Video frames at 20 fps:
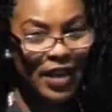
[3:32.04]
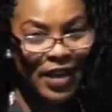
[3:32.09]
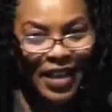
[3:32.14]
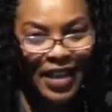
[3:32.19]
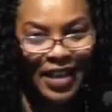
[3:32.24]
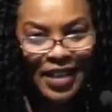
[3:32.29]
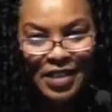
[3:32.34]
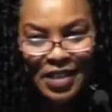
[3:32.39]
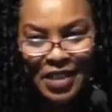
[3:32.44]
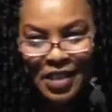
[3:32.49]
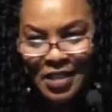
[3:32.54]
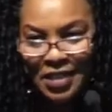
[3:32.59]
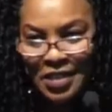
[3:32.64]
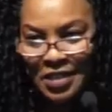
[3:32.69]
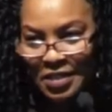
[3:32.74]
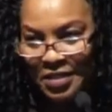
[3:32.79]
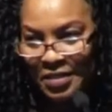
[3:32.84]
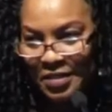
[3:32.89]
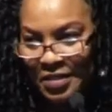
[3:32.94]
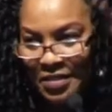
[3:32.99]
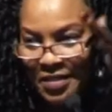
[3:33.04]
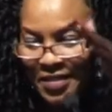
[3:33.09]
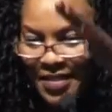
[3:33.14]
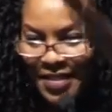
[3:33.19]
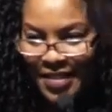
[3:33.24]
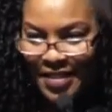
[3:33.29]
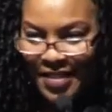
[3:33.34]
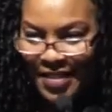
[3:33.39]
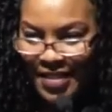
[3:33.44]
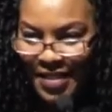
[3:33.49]
exit,
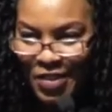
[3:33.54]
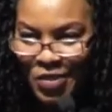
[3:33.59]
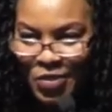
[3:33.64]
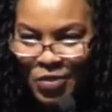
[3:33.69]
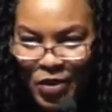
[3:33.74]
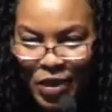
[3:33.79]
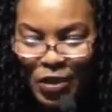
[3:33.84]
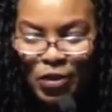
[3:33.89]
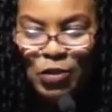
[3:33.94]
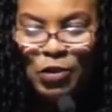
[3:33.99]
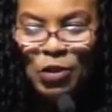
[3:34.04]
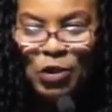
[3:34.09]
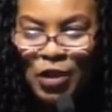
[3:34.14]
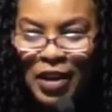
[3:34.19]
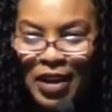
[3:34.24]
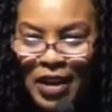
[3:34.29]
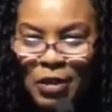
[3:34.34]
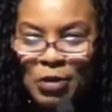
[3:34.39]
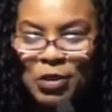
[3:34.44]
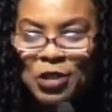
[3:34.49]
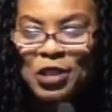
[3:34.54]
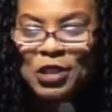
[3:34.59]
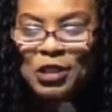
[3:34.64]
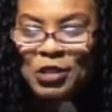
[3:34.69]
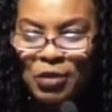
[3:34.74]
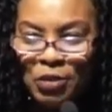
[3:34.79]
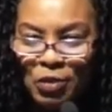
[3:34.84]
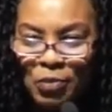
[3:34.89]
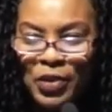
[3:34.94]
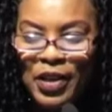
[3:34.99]
when you go out, you'll
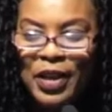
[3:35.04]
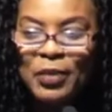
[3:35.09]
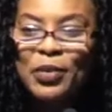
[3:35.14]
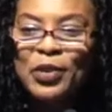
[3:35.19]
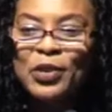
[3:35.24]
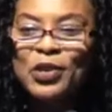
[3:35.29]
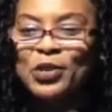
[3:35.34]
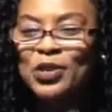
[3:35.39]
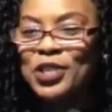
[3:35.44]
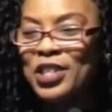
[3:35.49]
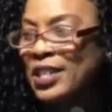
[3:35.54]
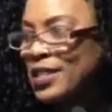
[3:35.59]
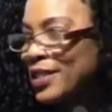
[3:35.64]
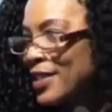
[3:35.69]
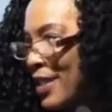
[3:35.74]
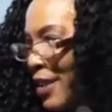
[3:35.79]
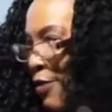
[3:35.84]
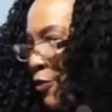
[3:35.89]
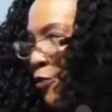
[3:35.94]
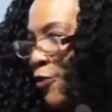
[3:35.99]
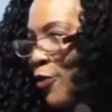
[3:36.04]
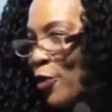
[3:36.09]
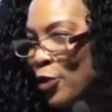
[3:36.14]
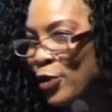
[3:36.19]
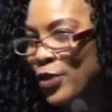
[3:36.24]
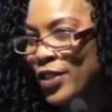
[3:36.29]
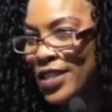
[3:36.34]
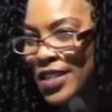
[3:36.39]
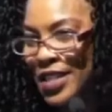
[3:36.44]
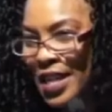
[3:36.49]
be able to just follow the
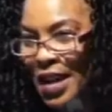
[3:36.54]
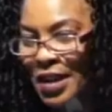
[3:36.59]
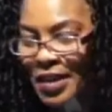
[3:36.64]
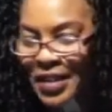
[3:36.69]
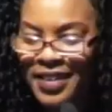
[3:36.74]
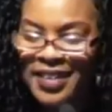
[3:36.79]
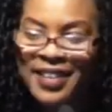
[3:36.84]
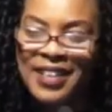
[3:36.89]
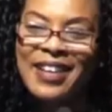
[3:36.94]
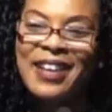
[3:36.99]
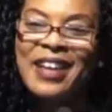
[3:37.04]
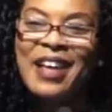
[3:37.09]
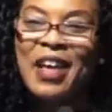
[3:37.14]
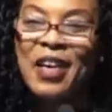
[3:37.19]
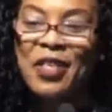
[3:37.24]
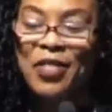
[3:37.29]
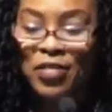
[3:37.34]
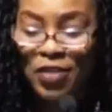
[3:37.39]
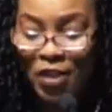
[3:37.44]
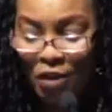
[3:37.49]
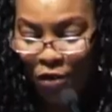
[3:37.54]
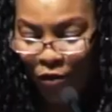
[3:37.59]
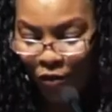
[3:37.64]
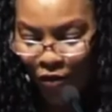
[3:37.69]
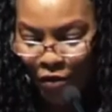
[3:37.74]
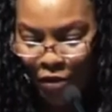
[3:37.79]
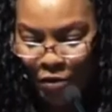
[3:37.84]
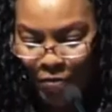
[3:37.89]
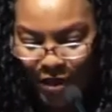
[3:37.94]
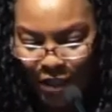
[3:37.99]
sign. Thank you very
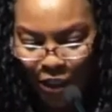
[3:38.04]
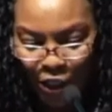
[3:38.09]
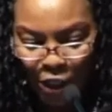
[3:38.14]
much.